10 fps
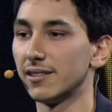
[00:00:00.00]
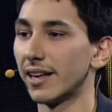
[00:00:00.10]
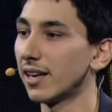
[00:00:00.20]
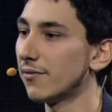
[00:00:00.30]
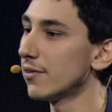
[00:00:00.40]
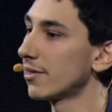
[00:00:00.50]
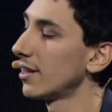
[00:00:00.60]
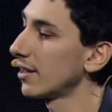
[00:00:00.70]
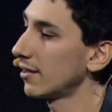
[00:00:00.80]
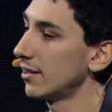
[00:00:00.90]
Like if
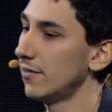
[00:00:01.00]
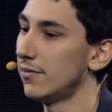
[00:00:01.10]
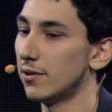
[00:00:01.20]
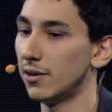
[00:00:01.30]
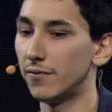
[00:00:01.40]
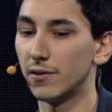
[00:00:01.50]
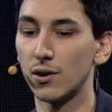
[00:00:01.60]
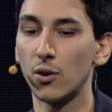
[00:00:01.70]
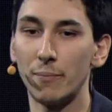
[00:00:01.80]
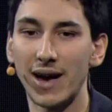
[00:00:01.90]
you
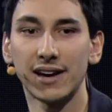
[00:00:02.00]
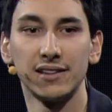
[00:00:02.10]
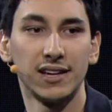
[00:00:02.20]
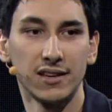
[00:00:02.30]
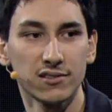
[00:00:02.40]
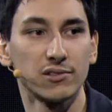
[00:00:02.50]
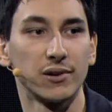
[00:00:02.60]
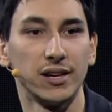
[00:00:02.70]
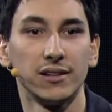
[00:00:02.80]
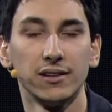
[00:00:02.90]
go back in
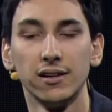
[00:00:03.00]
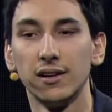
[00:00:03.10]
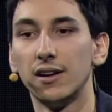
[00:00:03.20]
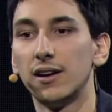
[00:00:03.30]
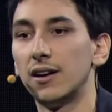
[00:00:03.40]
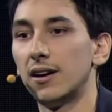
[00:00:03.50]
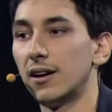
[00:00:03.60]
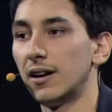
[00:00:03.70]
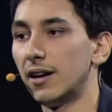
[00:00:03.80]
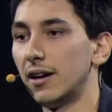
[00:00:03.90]
history,
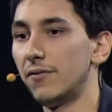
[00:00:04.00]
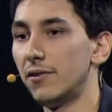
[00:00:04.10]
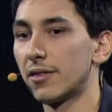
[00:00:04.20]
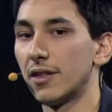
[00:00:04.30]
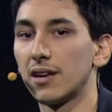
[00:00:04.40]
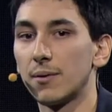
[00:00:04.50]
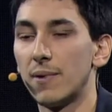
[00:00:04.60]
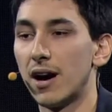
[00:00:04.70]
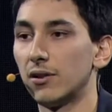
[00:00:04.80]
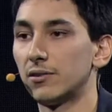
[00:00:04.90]
if you think
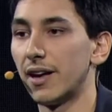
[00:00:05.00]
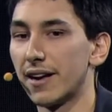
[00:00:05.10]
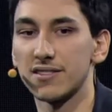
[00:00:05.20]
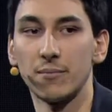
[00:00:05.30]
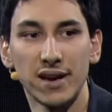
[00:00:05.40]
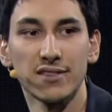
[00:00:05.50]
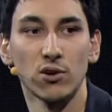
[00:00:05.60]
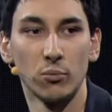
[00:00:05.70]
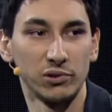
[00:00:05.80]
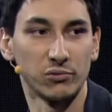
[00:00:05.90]
about SMS
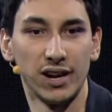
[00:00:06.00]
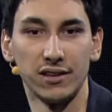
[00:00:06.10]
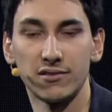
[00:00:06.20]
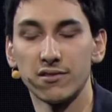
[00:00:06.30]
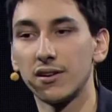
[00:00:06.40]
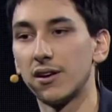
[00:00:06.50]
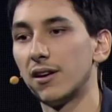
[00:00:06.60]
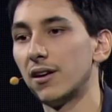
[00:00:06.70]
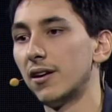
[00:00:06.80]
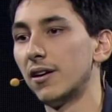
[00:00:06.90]
open rates,
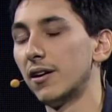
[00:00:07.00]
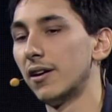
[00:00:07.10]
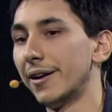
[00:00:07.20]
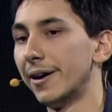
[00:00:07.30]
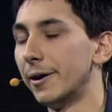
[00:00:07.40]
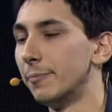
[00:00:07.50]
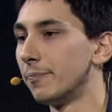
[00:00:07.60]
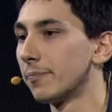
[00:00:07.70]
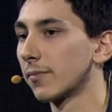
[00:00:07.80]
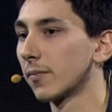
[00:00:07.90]

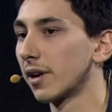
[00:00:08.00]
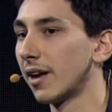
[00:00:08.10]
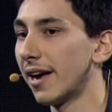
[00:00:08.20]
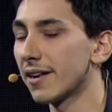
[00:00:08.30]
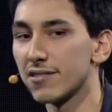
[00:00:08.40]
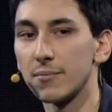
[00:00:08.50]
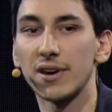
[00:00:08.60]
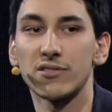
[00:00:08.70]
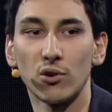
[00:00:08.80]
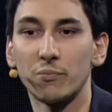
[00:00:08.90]

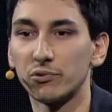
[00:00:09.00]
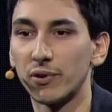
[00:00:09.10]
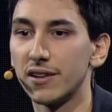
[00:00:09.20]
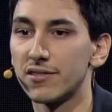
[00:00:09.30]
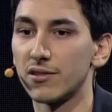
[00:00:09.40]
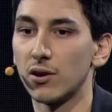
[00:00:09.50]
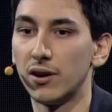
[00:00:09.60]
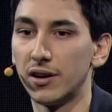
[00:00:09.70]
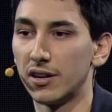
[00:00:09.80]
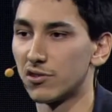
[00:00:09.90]
SMS open rates
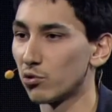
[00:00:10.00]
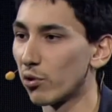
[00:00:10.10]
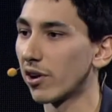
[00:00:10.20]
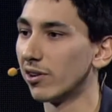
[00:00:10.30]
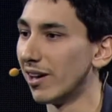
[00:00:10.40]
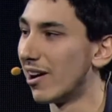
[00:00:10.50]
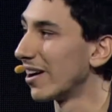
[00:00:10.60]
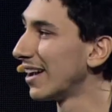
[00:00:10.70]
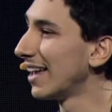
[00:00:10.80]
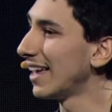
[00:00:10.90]
historical
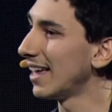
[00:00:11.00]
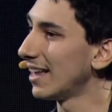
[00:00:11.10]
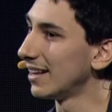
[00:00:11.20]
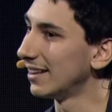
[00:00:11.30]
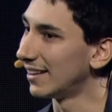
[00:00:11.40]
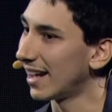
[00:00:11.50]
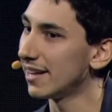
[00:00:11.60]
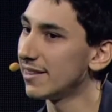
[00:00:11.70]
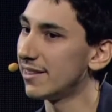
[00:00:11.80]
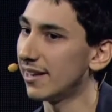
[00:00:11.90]
are
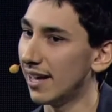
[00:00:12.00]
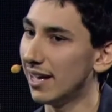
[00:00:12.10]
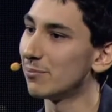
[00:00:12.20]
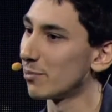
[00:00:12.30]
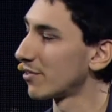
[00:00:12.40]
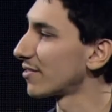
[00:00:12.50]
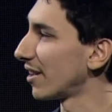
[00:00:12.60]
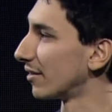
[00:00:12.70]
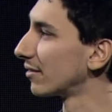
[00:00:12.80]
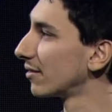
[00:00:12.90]
98%.